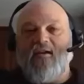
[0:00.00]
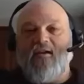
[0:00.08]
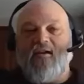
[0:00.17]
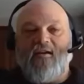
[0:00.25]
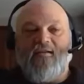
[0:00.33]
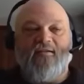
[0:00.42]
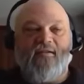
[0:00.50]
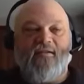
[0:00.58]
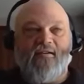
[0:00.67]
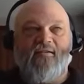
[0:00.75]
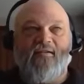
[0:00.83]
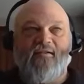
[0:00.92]
and
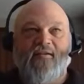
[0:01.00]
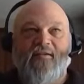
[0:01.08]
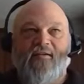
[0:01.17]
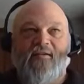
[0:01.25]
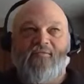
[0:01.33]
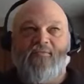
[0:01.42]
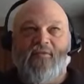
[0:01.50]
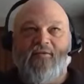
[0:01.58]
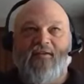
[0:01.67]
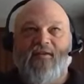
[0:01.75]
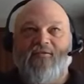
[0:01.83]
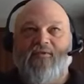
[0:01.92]
uh,
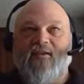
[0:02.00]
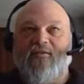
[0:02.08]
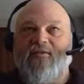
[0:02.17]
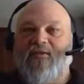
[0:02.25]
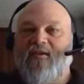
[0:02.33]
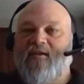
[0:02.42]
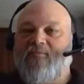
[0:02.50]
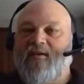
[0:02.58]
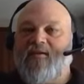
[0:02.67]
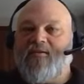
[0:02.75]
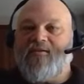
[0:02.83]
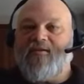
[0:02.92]
really critically think
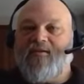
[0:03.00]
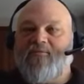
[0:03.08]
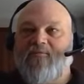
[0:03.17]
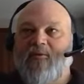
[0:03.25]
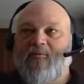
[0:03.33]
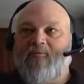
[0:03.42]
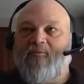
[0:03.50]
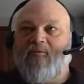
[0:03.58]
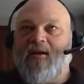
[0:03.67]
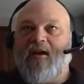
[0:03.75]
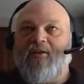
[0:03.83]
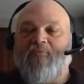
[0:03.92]
about uh, what
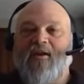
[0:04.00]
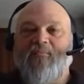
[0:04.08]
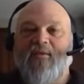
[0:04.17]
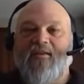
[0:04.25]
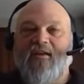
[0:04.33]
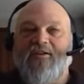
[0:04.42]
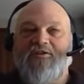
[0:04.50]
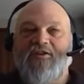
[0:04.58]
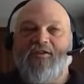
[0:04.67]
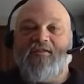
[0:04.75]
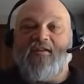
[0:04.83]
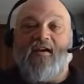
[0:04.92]
what kind of
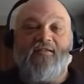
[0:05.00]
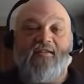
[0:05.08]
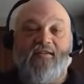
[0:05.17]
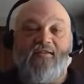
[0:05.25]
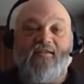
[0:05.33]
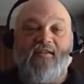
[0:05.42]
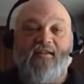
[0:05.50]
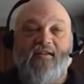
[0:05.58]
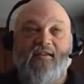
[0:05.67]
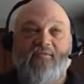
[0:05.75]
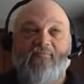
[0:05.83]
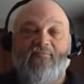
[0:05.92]
recommendations us as
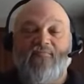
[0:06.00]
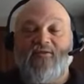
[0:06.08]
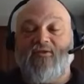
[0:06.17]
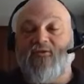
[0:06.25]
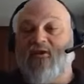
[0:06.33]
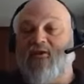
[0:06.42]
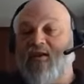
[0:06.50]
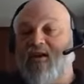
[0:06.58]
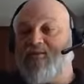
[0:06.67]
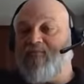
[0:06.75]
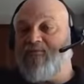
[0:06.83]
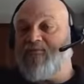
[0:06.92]
the so-called
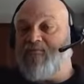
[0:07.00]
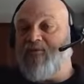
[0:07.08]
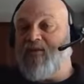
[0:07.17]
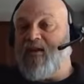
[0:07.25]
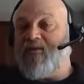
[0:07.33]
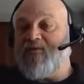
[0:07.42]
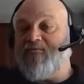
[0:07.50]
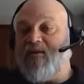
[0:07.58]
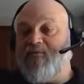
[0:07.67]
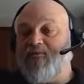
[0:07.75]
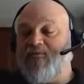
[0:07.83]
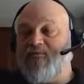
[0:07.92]
experts are putting out to
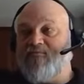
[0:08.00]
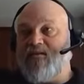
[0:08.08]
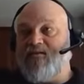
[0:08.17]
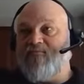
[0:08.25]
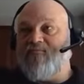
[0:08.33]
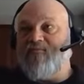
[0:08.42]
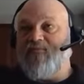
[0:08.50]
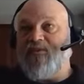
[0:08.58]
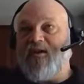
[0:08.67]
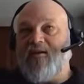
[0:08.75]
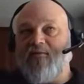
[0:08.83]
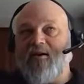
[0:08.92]
people, and, and sure.
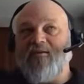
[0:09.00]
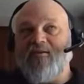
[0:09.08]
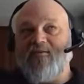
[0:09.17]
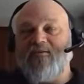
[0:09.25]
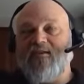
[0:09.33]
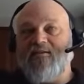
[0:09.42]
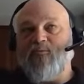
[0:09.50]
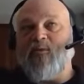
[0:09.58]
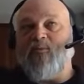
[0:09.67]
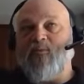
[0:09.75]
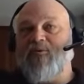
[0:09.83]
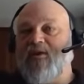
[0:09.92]
think about is is what
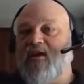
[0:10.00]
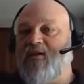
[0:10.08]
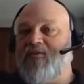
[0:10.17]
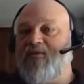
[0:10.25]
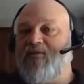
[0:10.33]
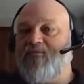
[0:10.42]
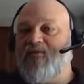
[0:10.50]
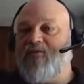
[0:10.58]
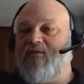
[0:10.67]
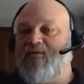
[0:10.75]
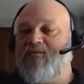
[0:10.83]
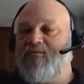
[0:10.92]
we're putting out there
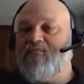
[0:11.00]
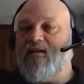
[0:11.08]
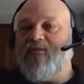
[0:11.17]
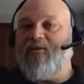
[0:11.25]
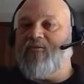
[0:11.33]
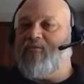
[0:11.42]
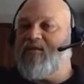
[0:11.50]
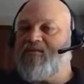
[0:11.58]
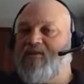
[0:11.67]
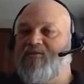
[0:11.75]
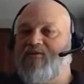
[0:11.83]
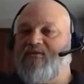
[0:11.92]
really in their best
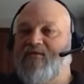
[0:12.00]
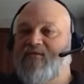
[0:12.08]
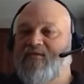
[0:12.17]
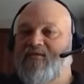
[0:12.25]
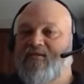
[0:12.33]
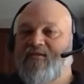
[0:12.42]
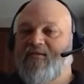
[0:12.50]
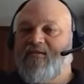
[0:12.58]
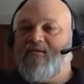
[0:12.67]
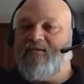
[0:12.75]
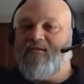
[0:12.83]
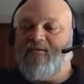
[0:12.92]
interest,
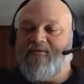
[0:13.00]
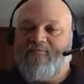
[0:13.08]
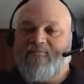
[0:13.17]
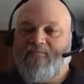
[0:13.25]
yeah. you know,